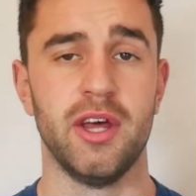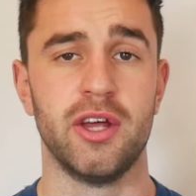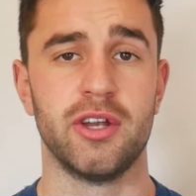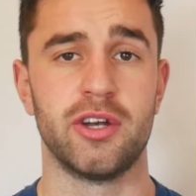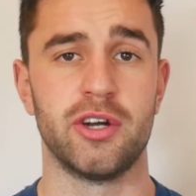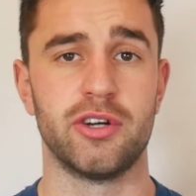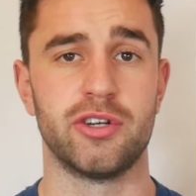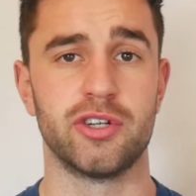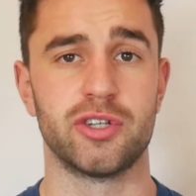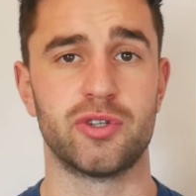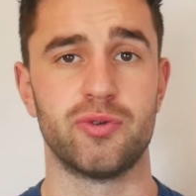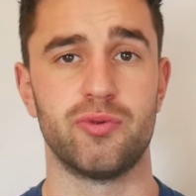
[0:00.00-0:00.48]

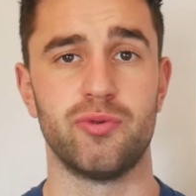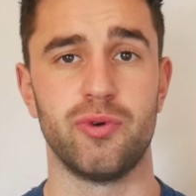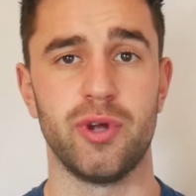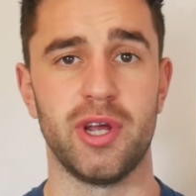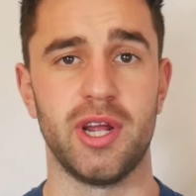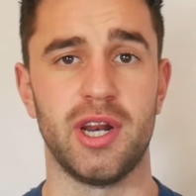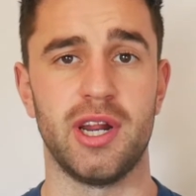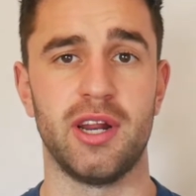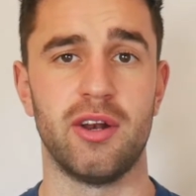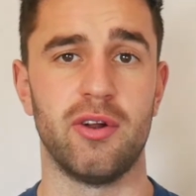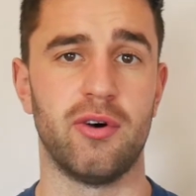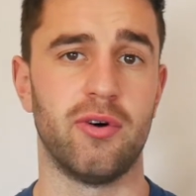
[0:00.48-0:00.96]
they're just
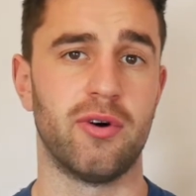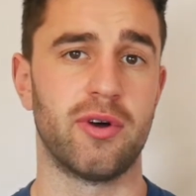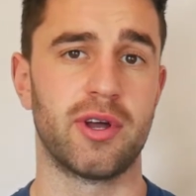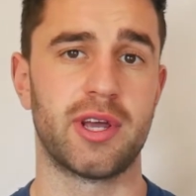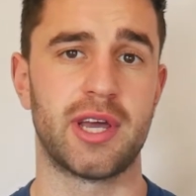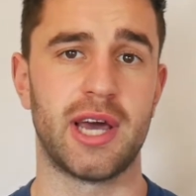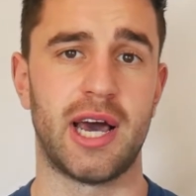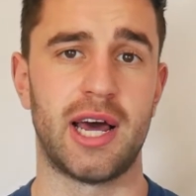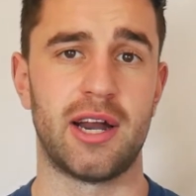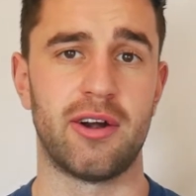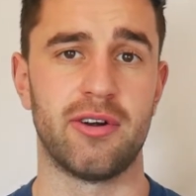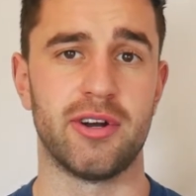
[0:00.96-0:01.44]
really low in
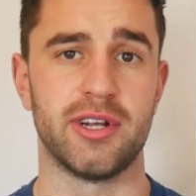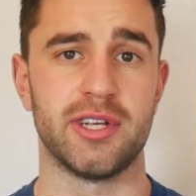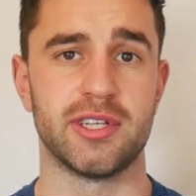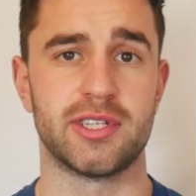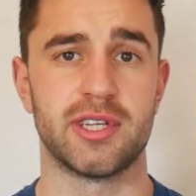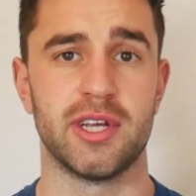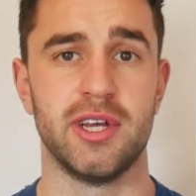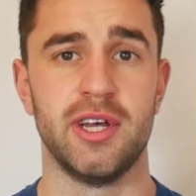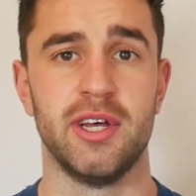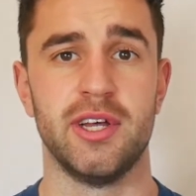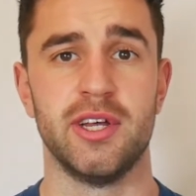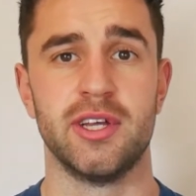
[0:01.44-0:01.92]

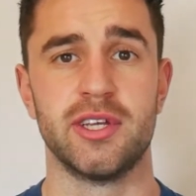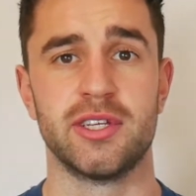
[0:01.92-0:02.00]
calories.